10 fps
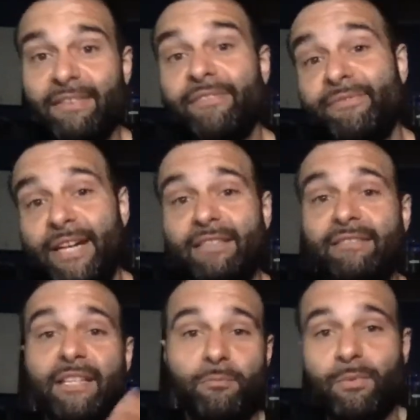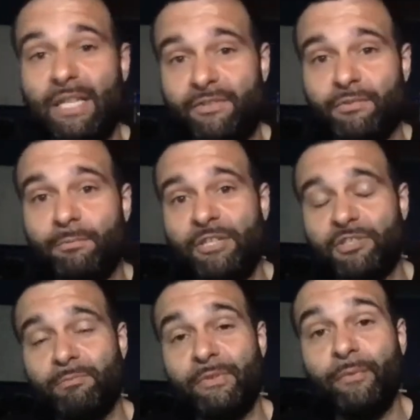And the fact that, as you
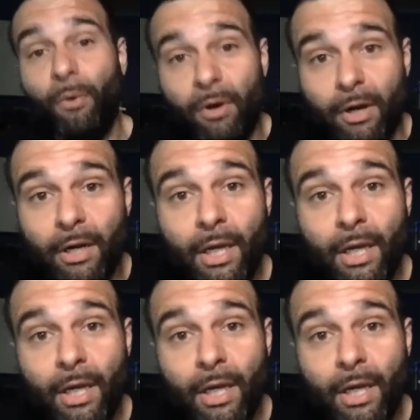mentioned before,